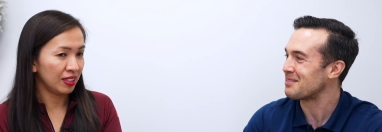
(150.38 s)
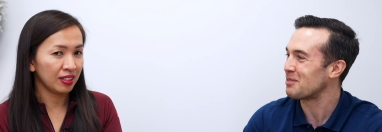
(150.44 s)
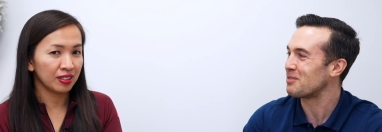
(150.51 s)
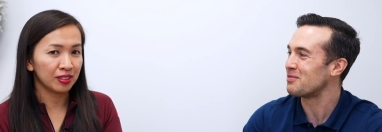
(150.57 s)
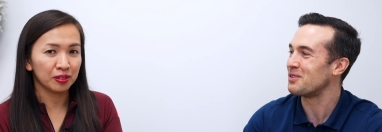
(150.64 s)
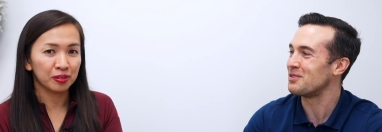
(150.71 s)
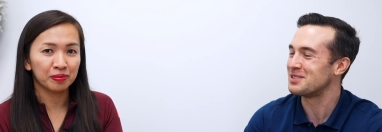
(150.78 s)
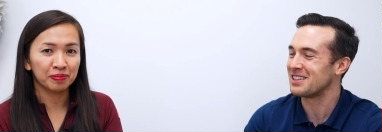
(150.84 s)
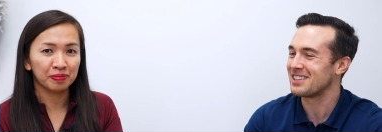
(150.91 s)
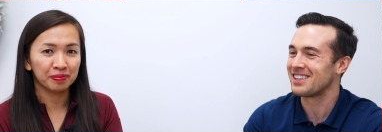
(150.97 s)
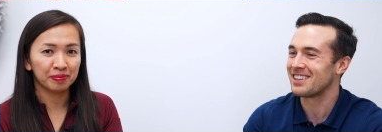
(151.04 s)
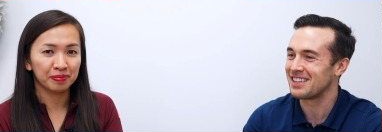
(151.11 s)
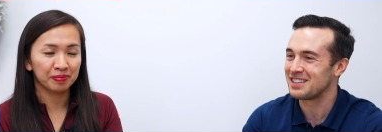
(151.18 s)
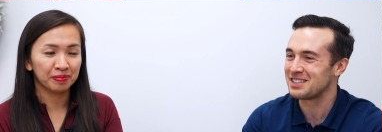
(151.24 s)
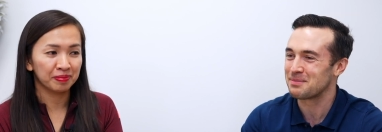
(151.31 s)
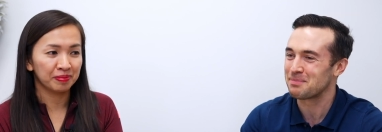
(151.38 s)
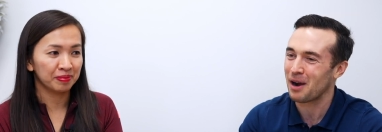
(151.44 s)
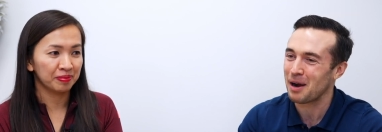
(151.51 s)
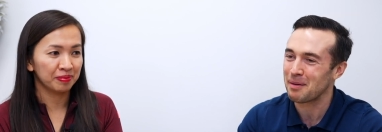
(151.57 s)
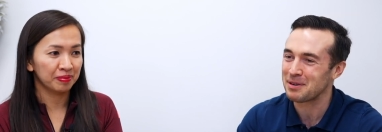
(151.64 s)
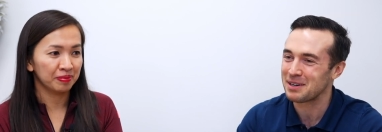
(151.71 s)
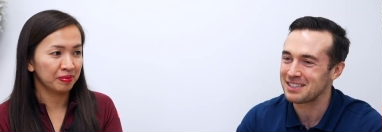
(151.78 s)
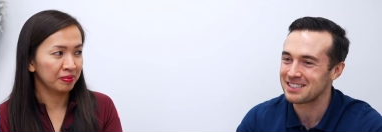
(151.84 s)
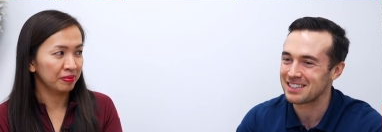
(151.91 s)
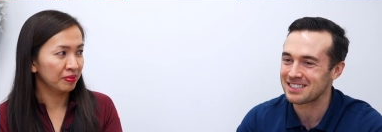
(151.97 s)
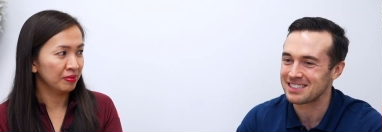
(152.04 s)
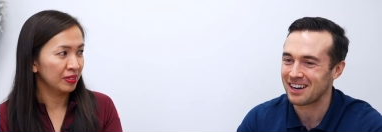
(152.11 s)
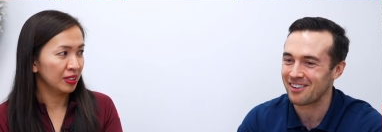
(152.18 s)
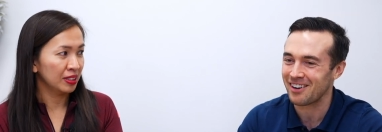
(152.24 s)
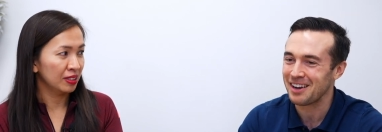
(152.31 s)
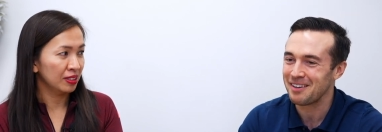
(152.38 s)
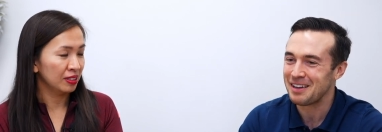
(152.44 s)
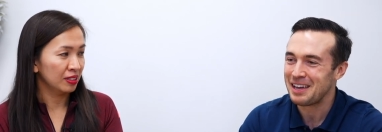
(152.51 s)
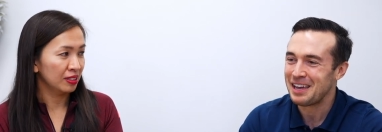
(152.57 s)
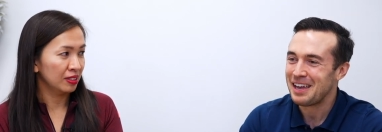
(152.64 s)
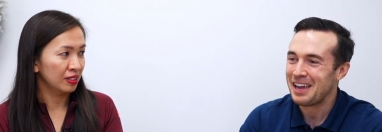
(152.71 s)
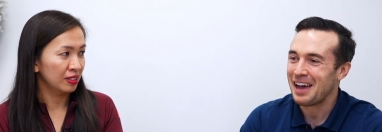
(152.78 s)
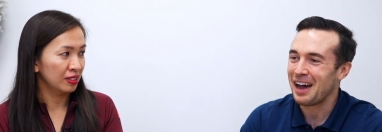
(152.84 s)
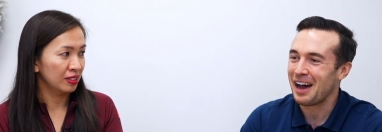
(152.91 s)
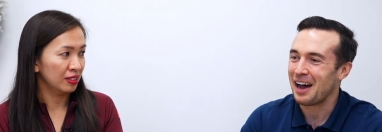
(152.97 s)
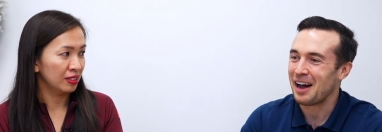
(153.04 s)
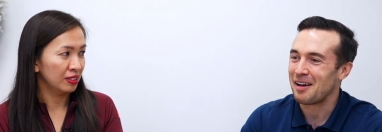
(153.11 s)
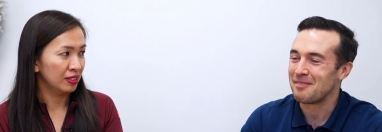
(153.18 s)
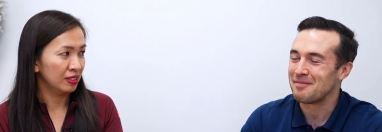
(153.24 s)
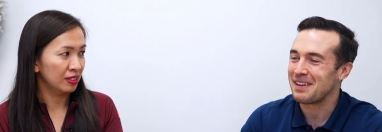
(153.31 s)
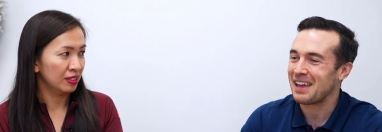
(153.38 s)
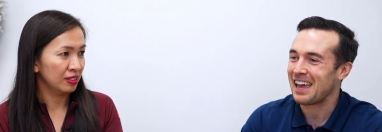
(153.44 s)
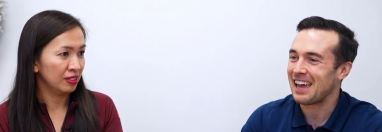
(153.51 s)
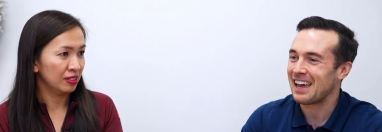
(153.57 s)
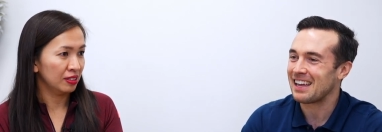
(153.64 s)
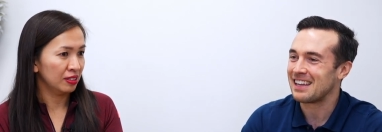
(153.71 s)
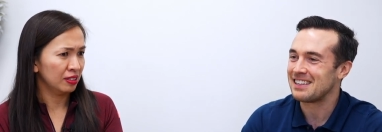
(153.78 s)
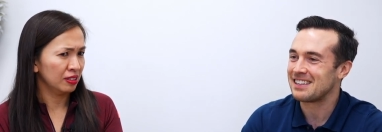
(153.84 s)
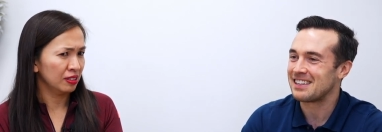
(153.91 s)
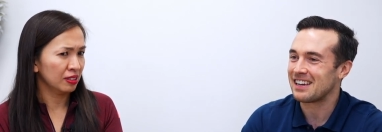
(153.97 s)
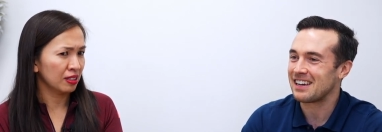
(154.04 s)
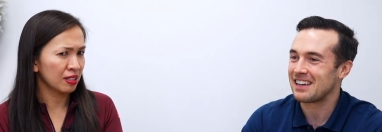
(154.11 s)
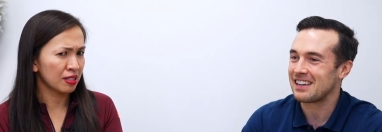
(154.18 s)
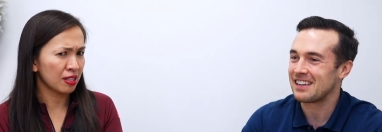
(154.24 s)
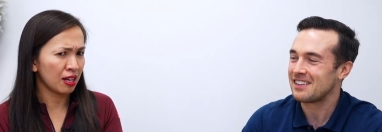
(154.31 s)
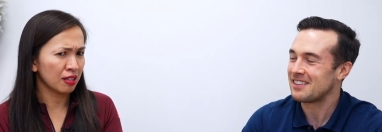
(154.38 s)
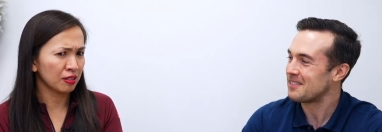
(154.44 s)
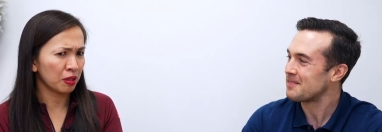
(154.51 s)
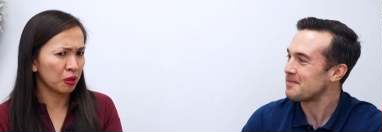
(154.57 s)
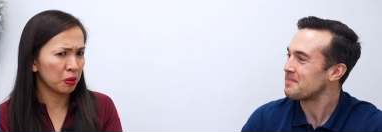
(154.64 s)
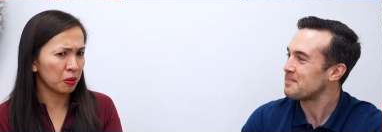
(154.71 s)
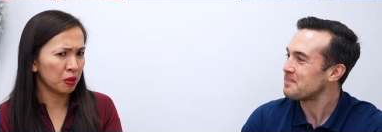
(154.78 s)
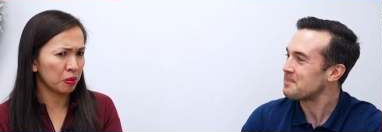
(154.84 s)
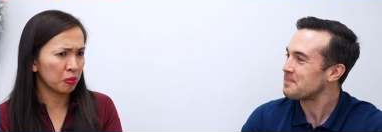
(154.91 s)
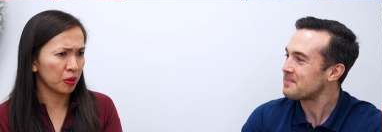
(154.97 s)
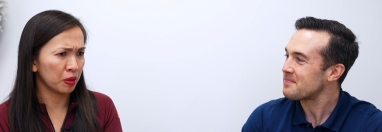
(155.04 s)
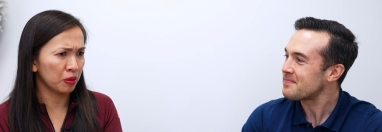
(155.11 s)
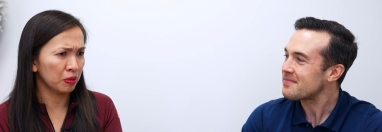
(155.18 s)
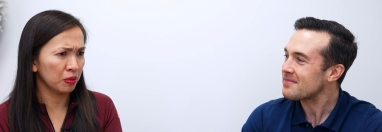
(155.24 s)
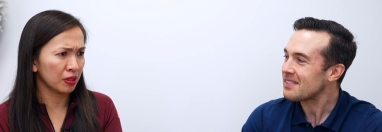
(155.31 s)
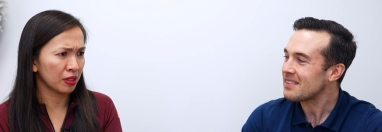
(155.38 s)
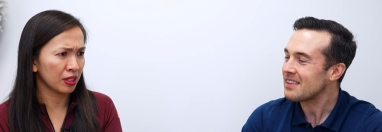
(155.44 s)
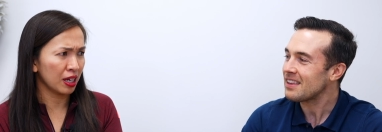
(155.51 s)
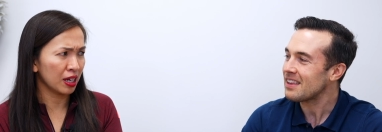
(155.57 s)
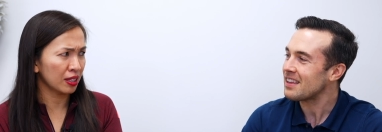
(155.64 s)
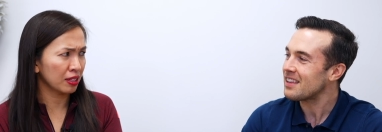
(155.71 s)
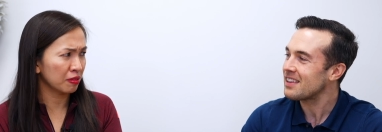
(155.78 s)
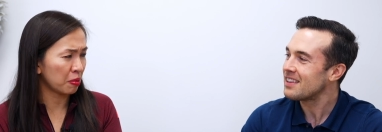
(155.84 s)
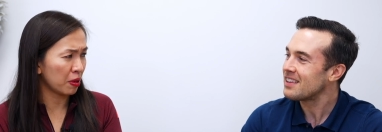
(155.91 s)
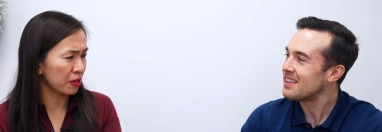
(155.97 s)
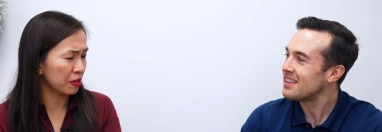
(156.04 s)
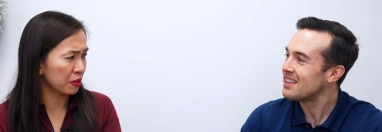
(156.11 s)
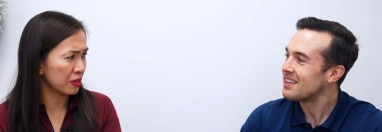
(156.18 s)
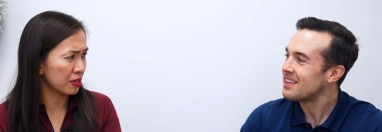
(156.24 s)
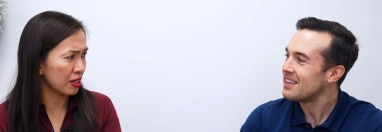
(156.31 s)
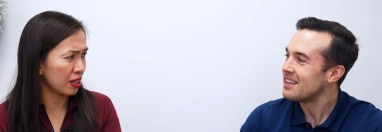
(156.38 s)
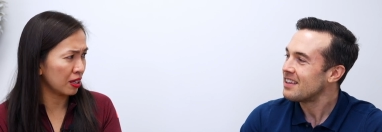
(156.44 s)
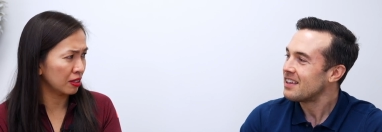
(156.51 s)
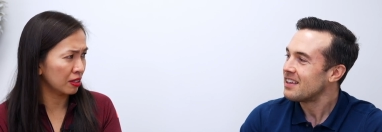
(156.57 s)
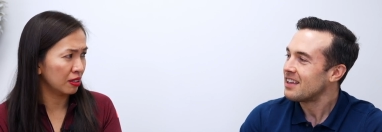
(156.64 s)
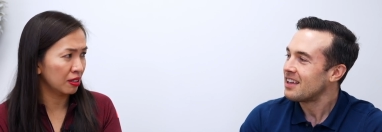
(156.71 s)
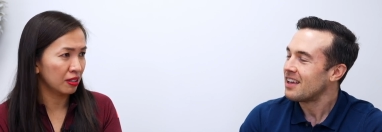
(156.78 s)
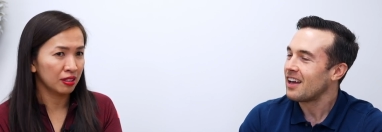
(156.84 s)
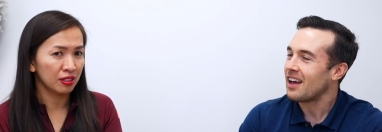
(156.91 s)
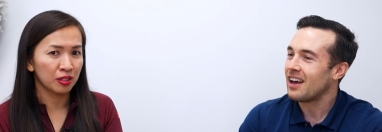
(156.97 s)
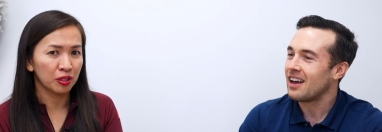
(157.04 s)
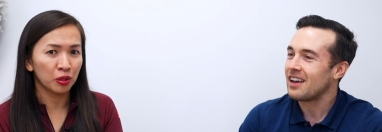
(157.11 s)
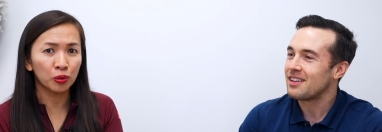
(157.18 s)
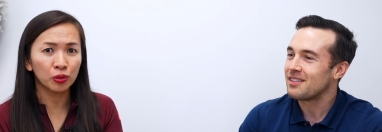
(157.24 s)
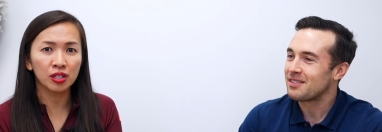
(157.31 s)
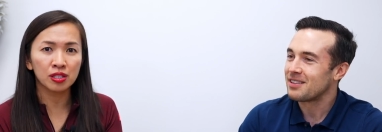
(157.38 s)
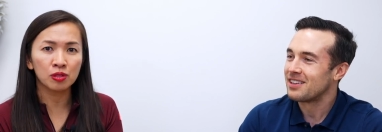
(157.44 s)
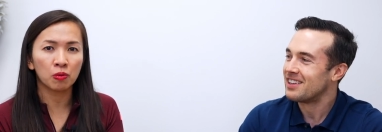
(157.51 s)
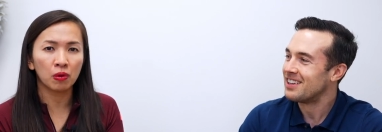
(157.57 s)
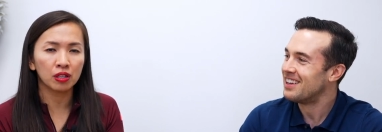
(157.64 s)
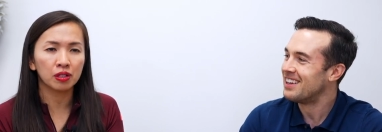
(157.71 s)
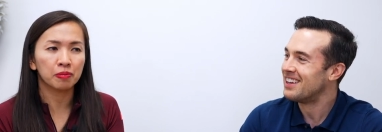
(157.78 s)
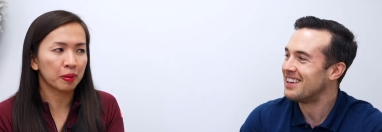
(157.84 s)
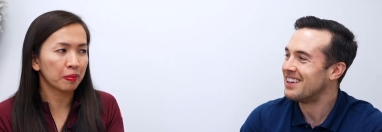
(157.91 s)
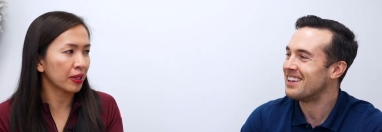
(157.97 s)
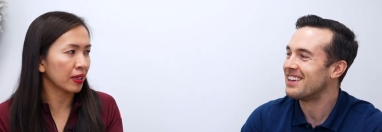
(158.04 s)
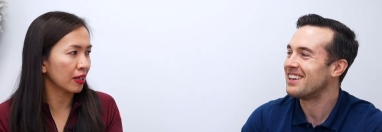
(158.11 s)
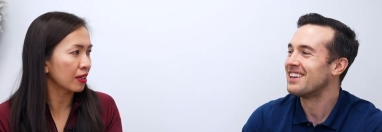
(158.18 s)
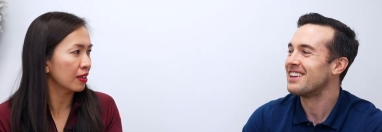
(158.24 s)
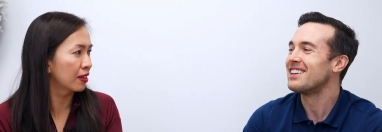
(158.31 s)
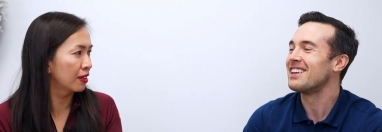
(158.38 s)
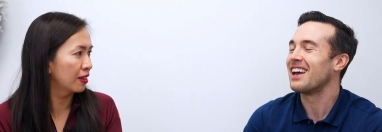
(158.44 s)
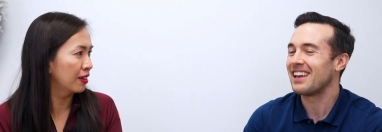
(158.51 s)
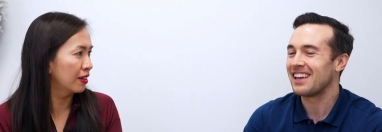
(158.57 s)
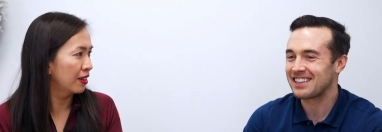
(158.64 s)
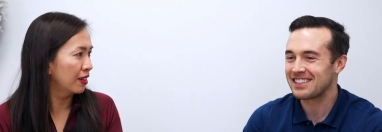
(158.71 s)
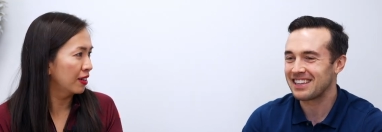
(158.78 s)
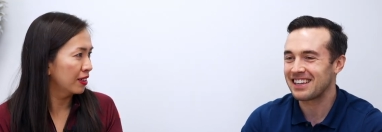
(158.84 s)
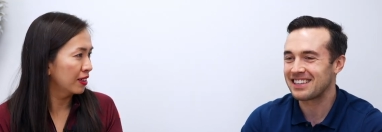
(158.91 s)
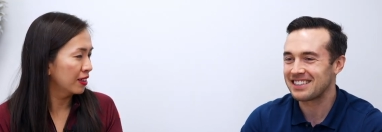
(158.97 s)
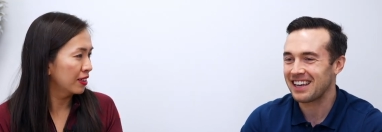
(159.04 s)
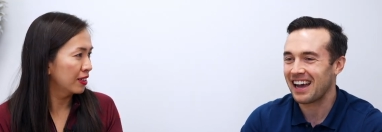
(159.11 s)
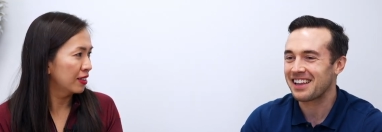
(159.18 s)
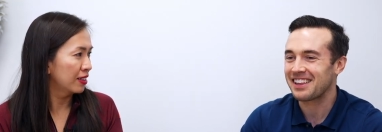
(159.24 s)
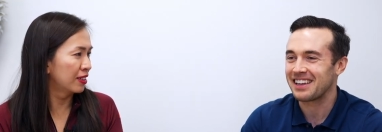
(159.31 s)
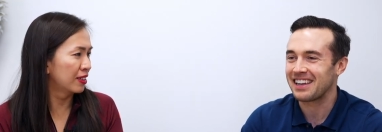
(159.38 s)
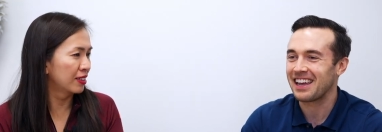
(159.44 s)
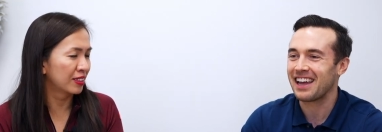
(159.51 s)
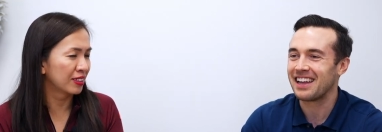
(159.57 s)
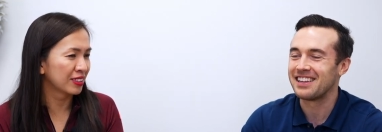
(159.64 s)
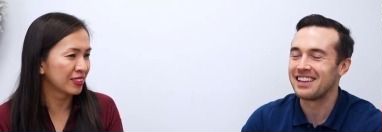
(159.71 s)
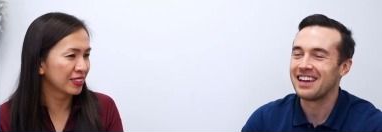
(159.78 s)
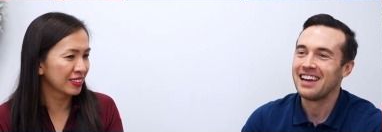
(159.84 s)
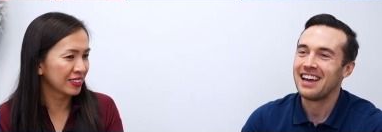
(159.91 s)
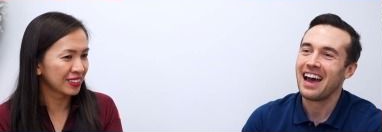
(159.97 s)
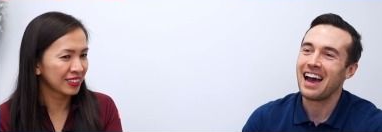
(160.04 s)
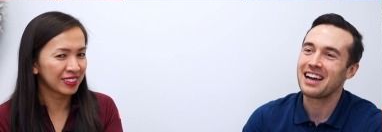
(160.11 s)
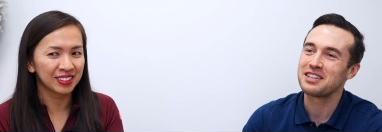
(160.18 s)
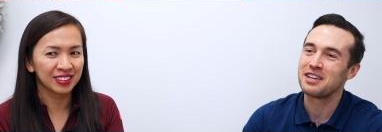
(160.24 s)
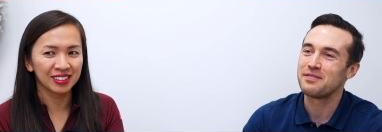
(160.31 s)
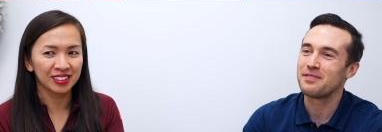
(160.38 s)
Speaker 1: -oh. refusing to lease the properties, etc. Um, and that uh, sounded
Speaker 2: horrible. What kind of partner is that? Uh, Who doesn't want to make money?
Speaker 1: Yeah, exactly. And actually,